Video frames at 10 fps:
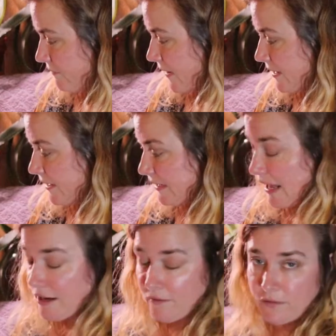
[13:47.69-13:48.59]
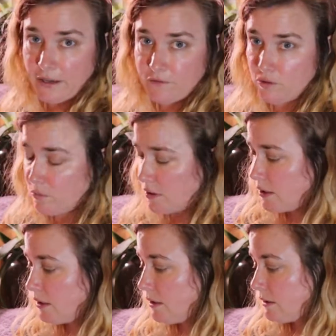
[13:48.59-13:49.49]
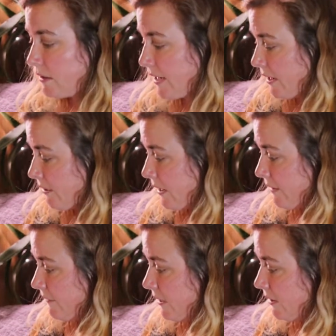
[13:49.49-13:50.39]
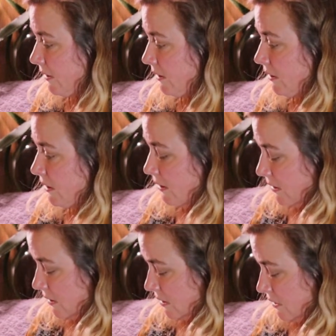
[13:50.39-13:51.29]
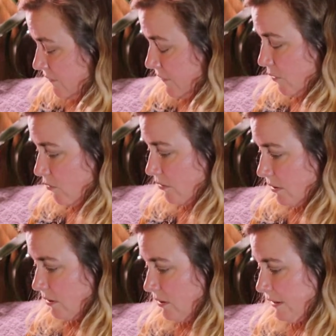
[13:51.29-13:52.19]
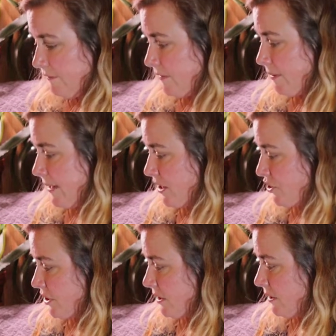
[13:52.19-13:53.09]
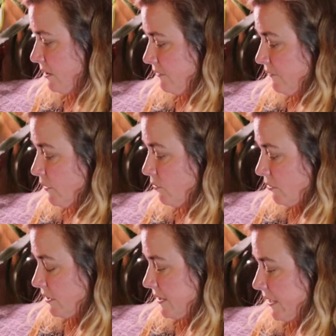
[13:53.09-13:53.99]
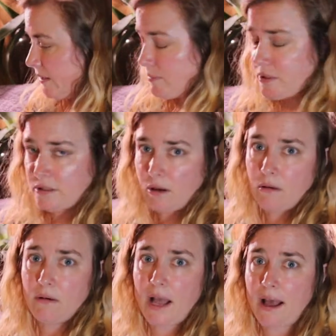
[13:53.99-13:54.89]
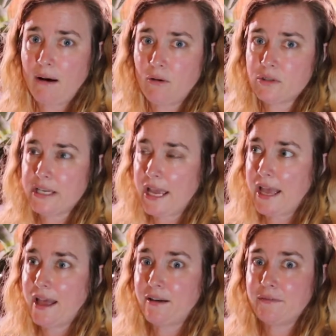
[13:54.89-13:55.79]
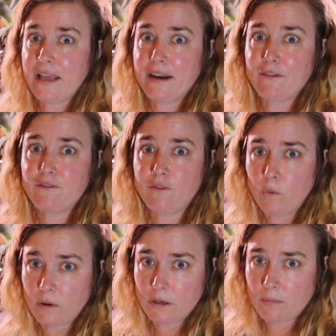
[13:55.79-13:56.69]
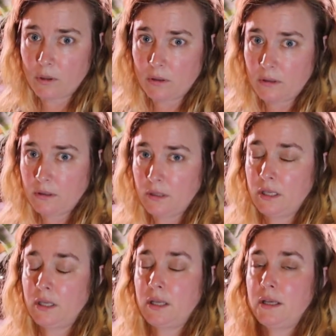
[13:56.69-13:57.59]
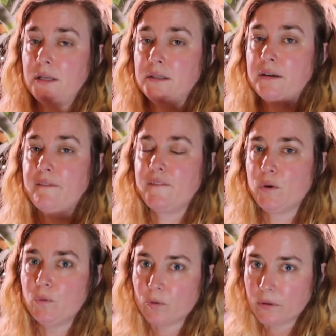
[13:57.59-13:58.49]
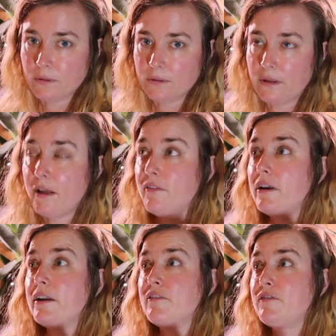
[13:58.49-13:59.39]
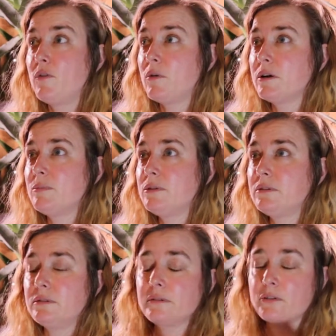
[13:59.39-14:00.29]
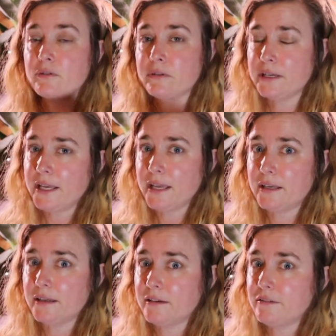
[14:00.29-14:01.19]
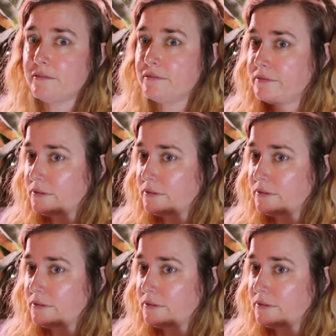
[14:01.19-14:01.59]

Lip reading: finding an end-of-life doula, caregiving, funeral information, funeral tips, so how to have an affordable funeral, an affordable, creative